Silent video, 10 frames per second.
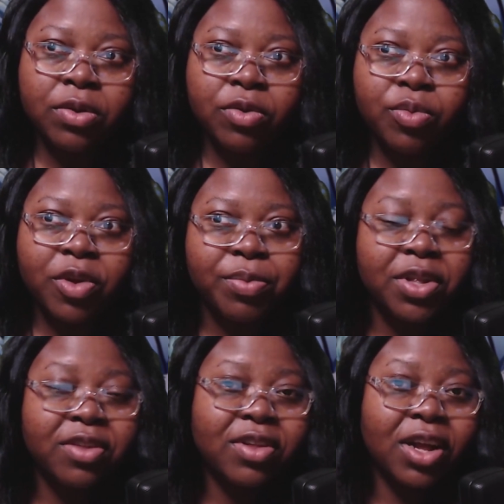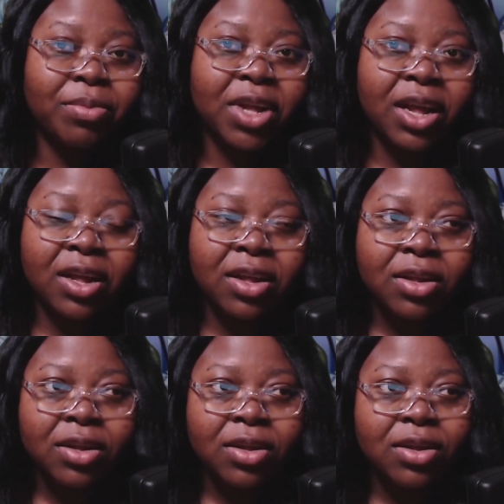Oh, you must be the slime that,
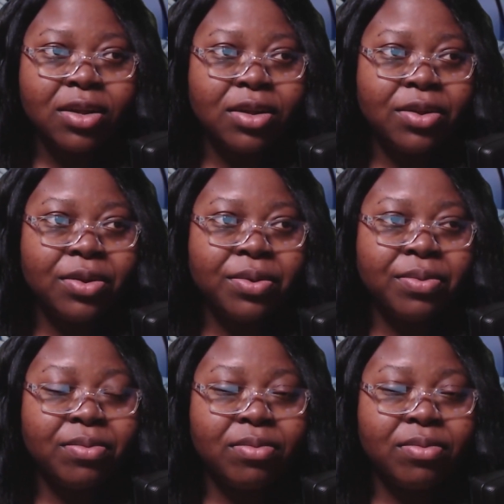you know,